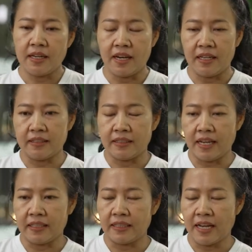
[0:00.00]
and,
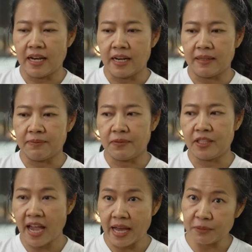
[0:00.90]
and um,
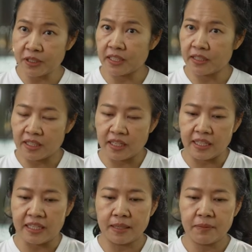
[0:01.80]
the habitat that they
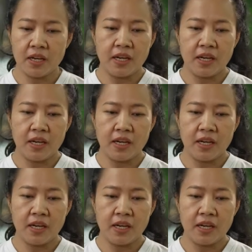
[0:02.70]
live